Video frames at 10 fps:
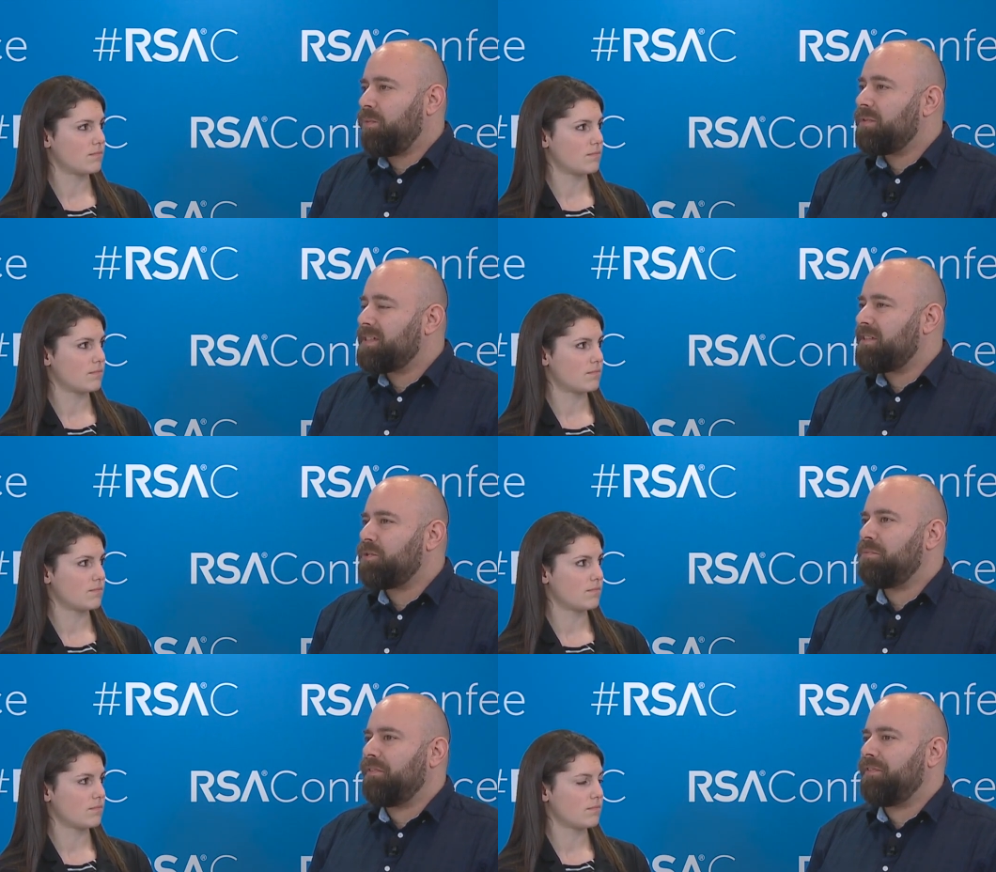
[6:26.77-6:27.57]
Speaker 1: I wouldn't
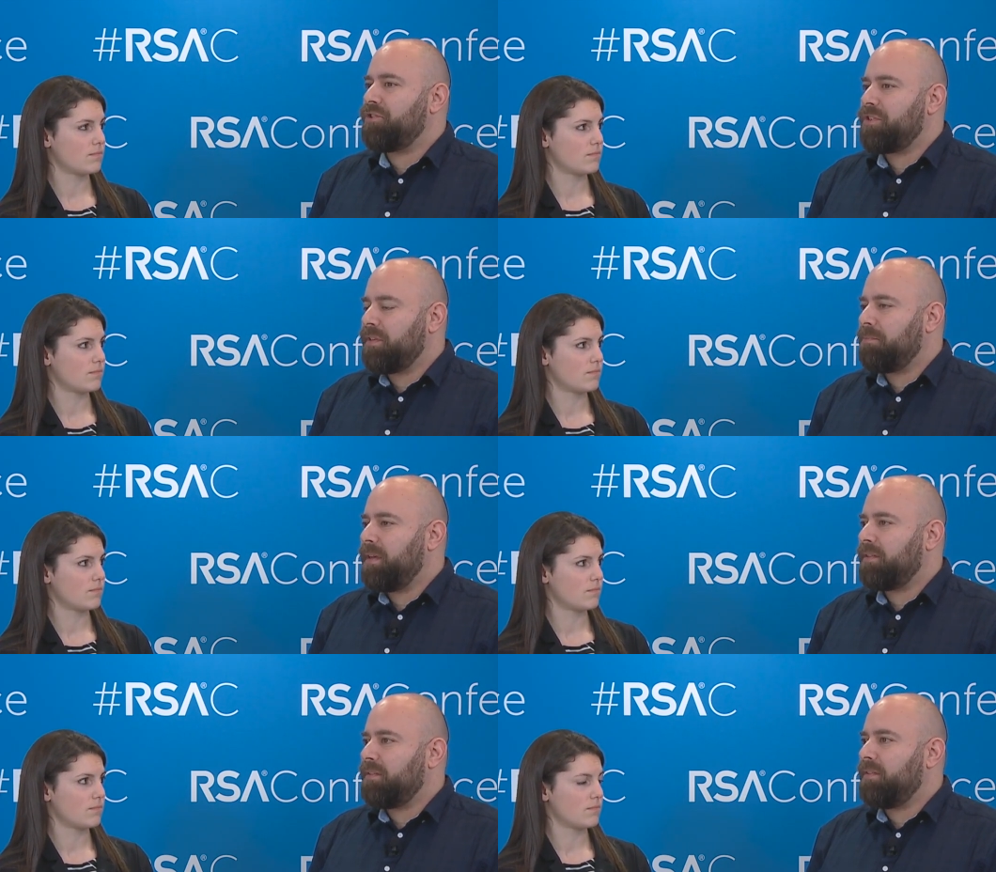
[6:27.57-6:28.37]
say supervision,
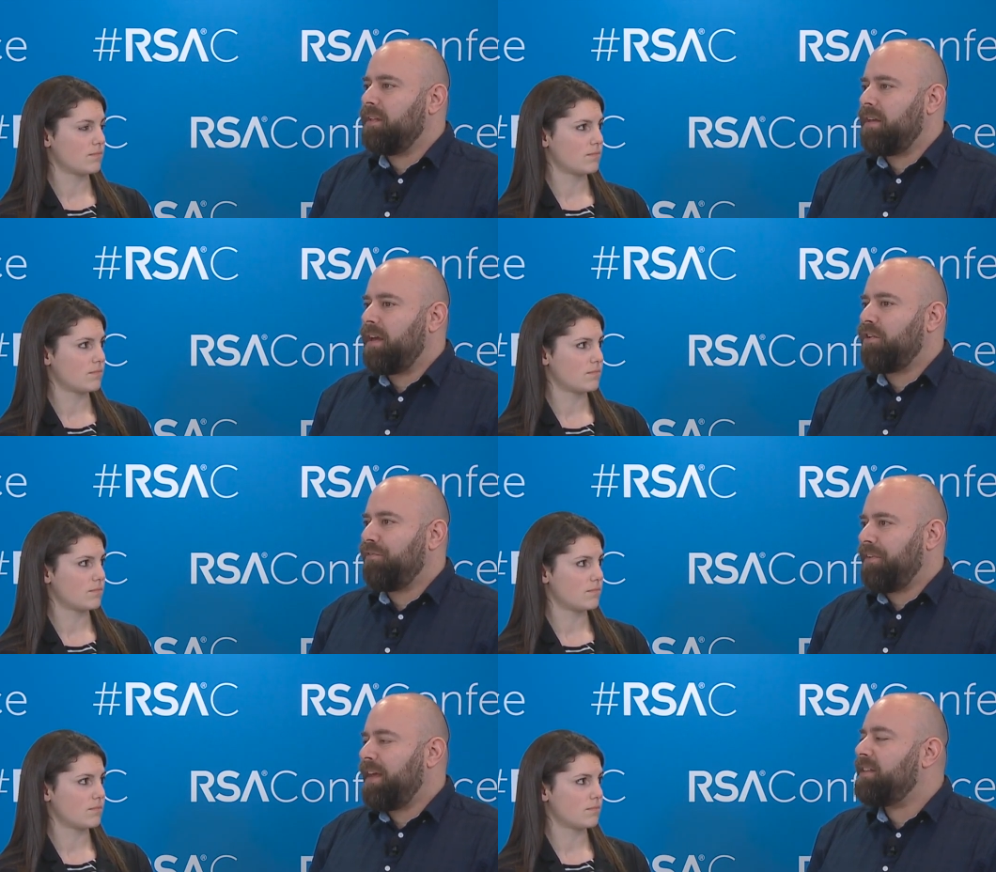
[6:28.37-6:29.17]
but the
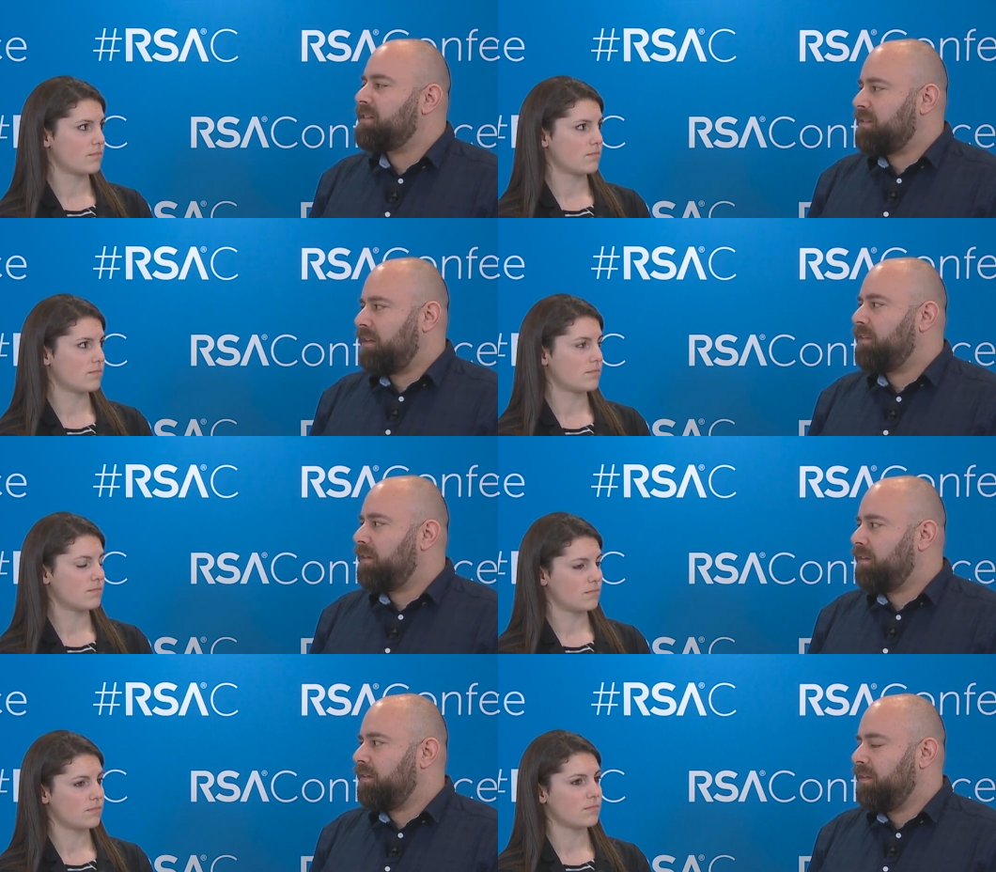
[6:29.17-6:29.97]
lack of any
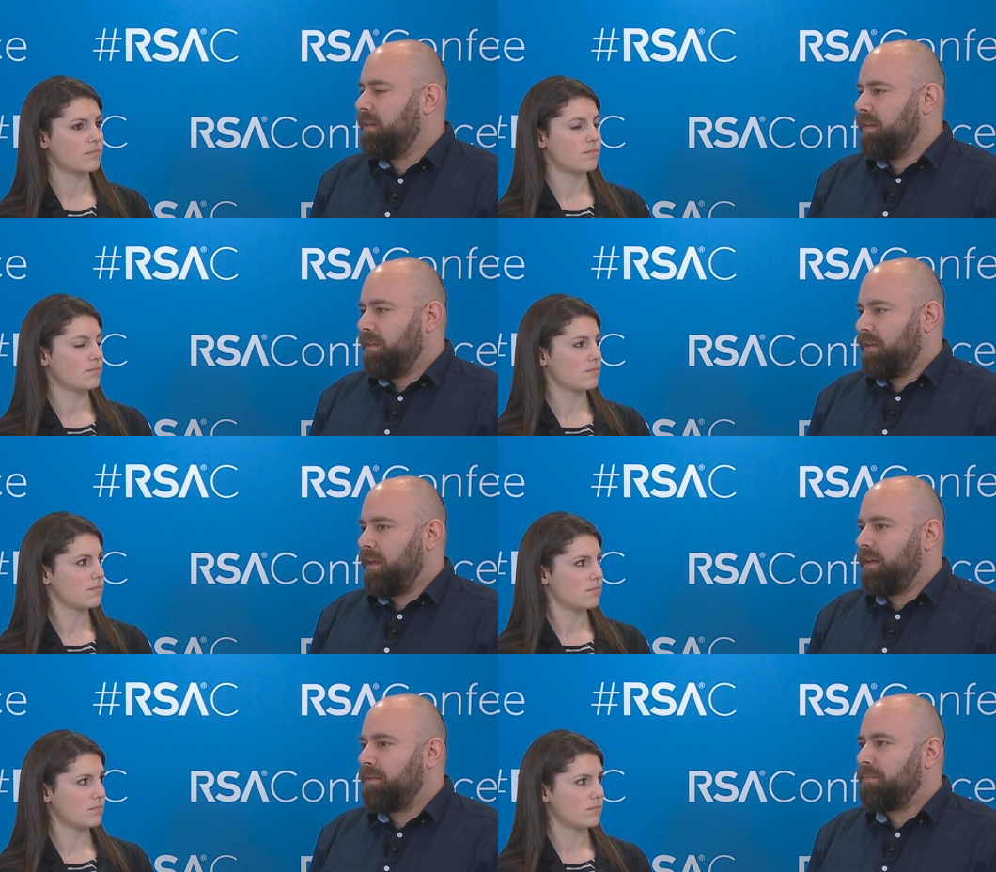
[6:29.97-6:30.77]
standard
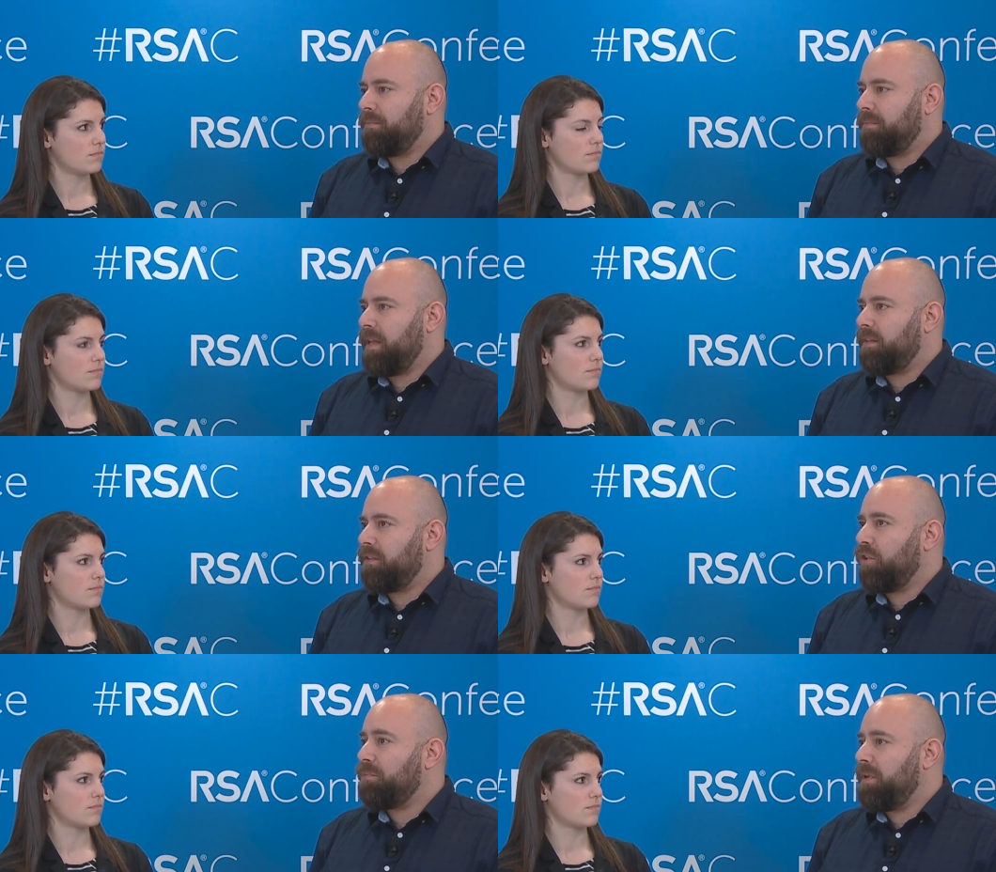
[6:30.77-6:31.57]
um,
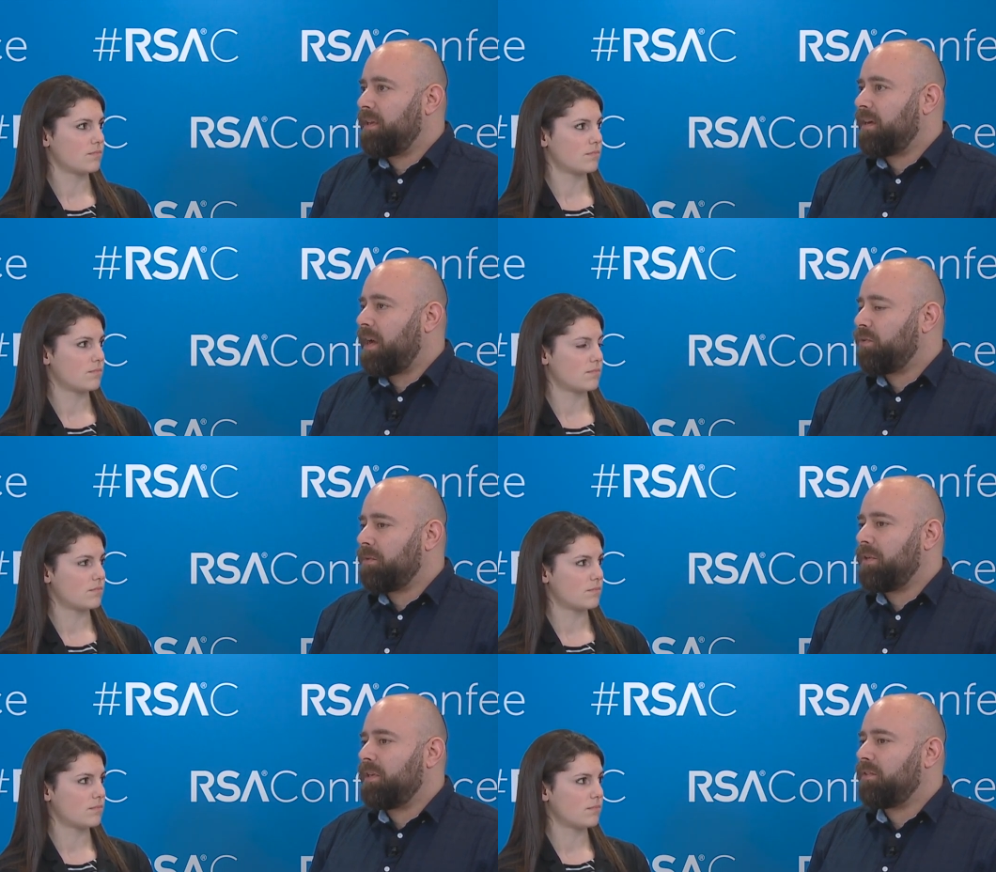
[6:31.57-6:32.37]
and not being
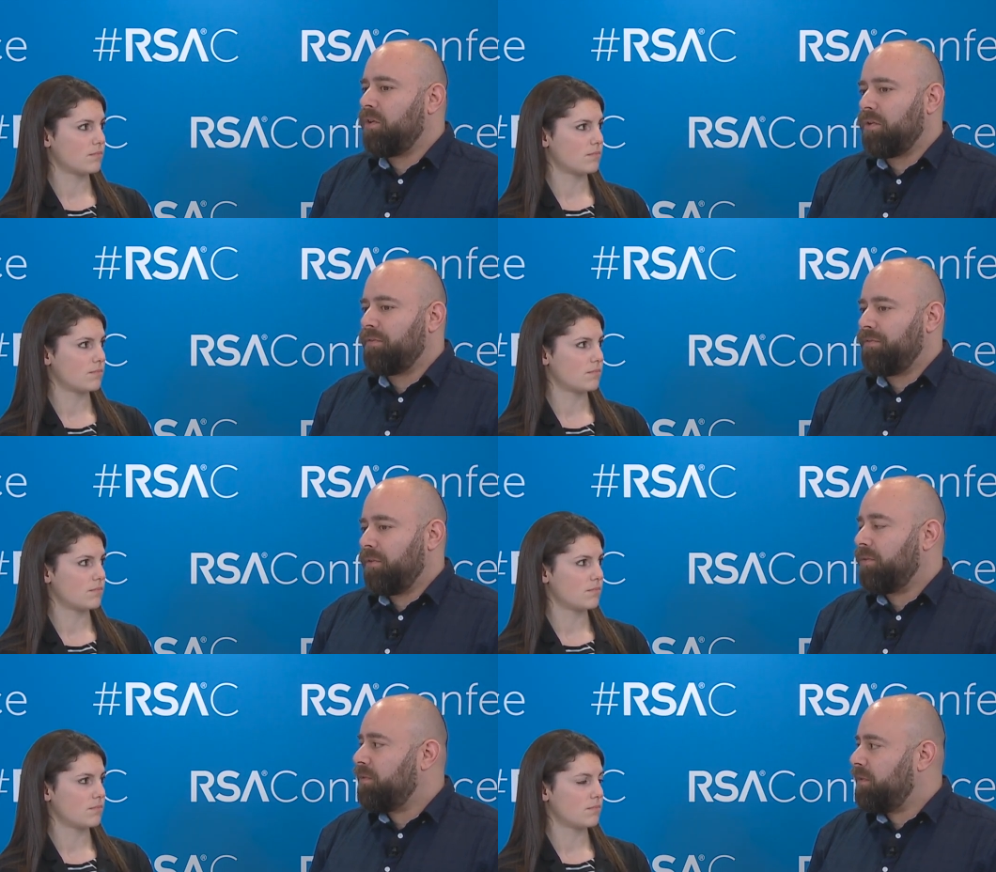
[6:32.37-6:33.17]
accountable at all
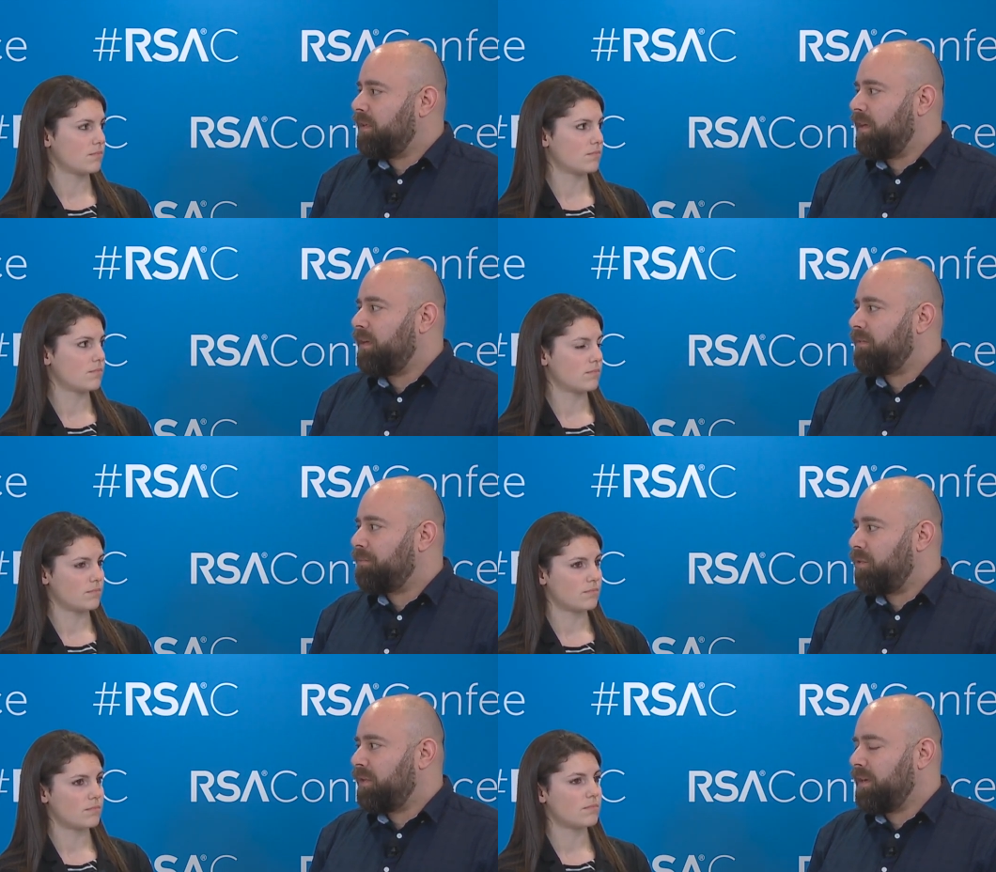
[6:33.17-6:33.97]
for uh,
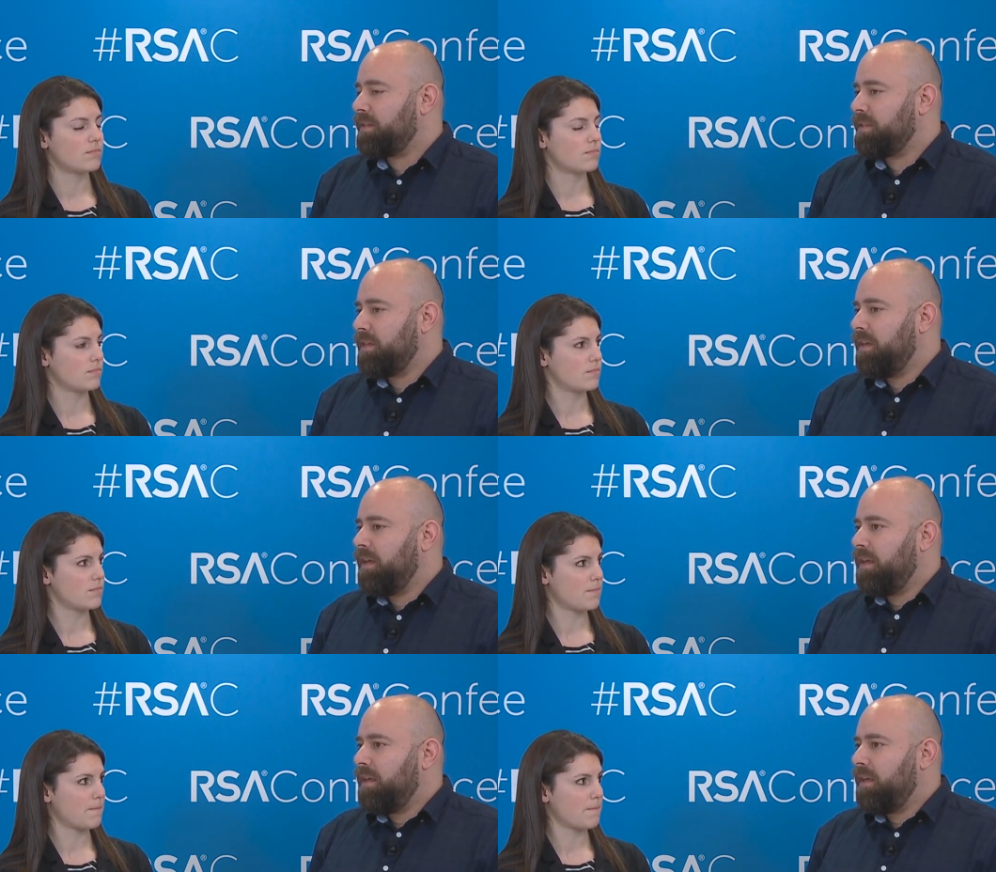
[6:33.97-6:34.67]
the products